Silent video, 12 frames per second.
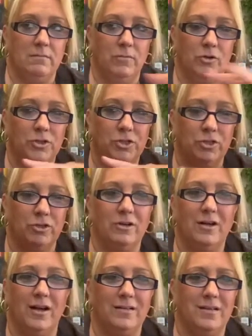more sugar
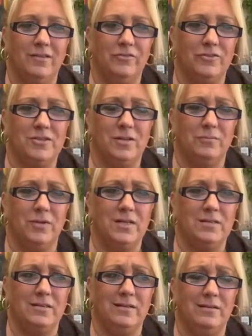content for some
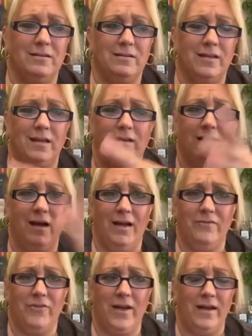reason than
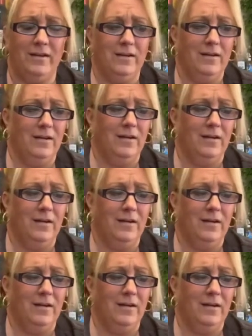high fat.